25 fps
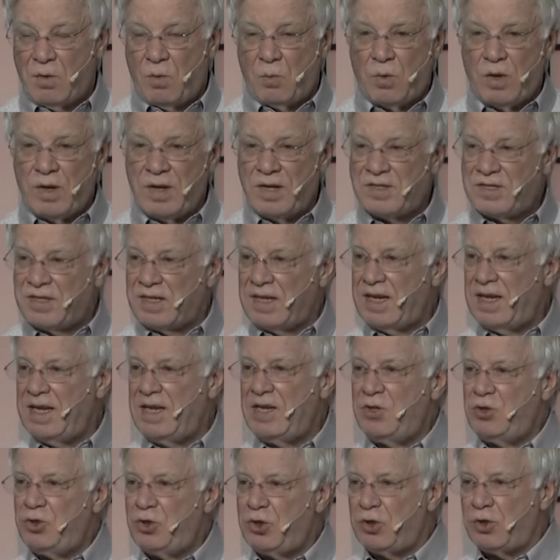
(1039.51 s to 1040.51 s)
When it's
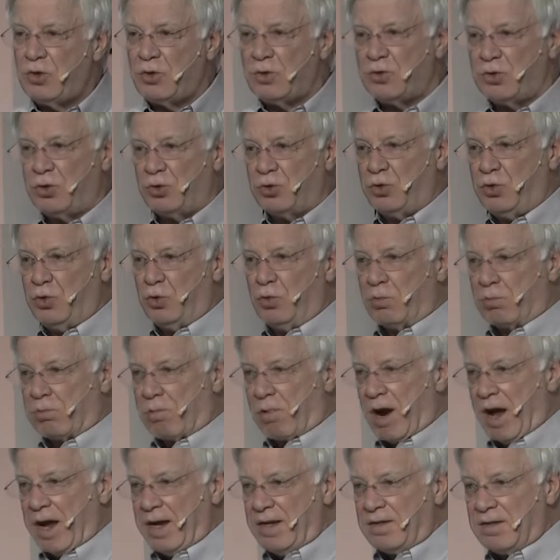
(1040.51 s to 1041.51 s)
easier to do
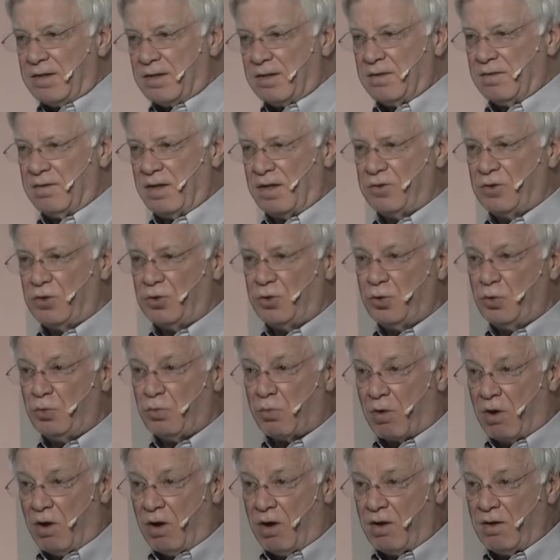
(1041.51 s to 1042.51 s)
right than to do
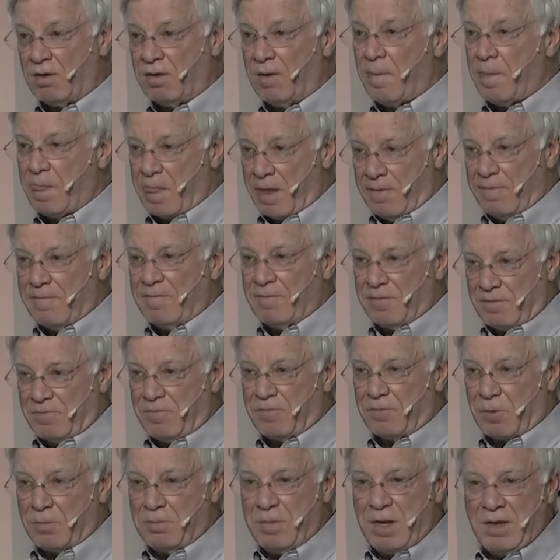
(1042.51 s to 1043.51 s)
wrong,
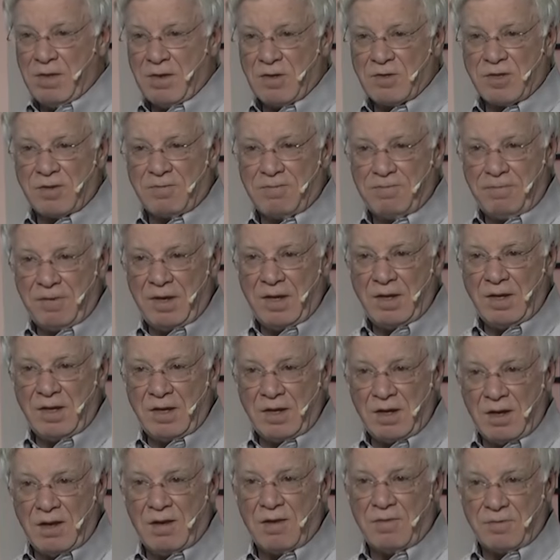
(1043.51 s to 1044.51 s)
for me, there's a
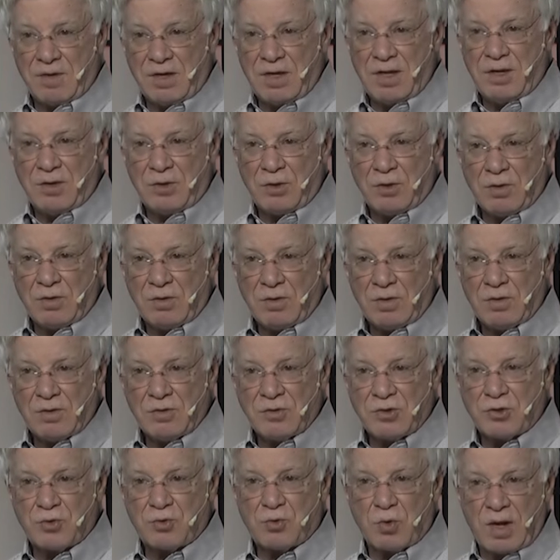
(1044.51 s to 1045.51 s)
feeling of inner
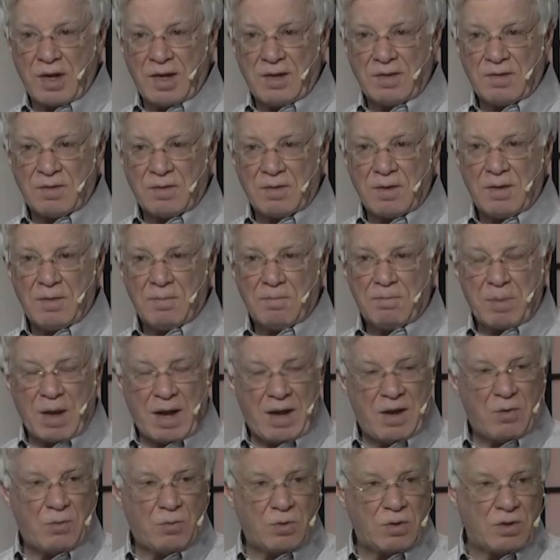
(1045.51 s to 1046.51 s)
strength,
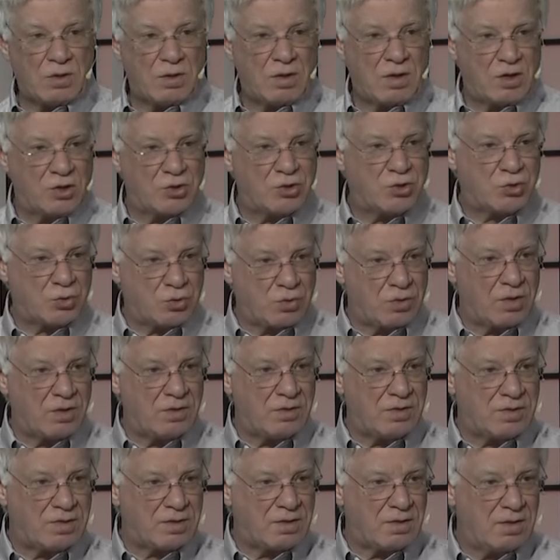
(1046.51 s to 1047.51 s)
power,
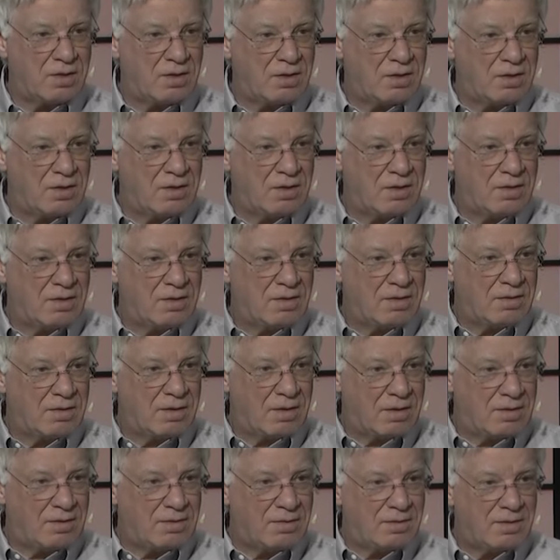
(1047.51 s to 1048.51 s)
assurance.
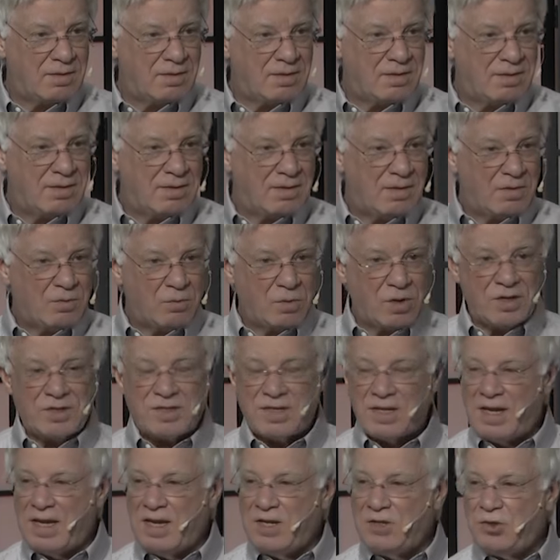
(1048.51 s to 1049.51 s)
Huh? When
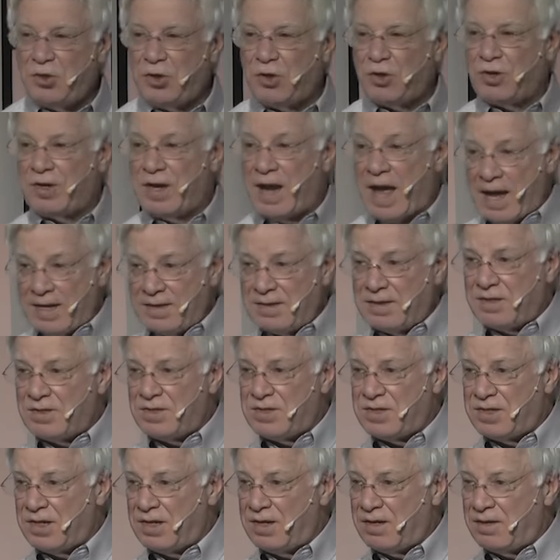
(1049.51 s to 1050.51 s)
it's easier not to
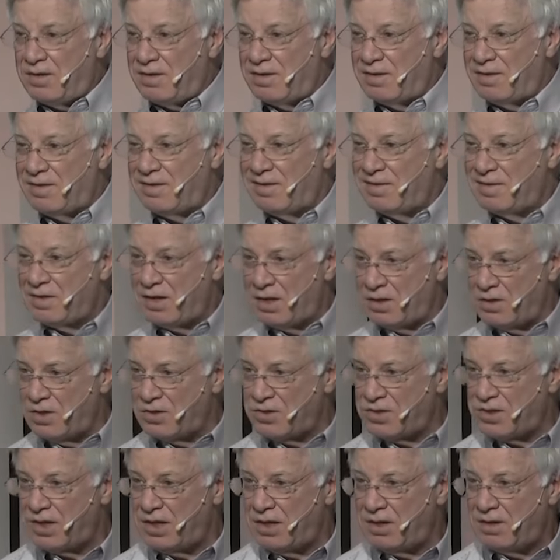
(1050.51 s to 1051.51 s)
sin than to
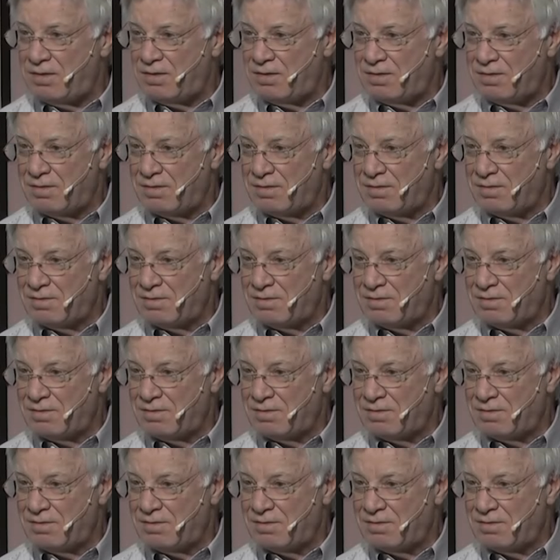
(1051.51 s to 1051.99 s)
sin,